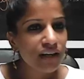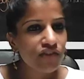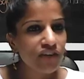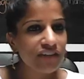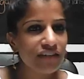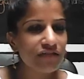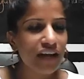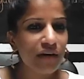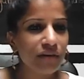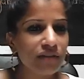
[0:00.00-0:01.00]
Trixie
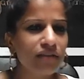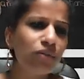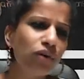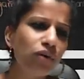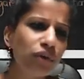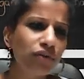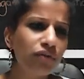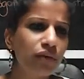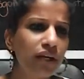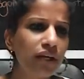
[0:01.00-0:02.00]
Flowers. What a
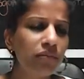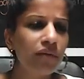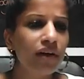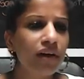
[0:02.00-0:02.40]
wonderful name.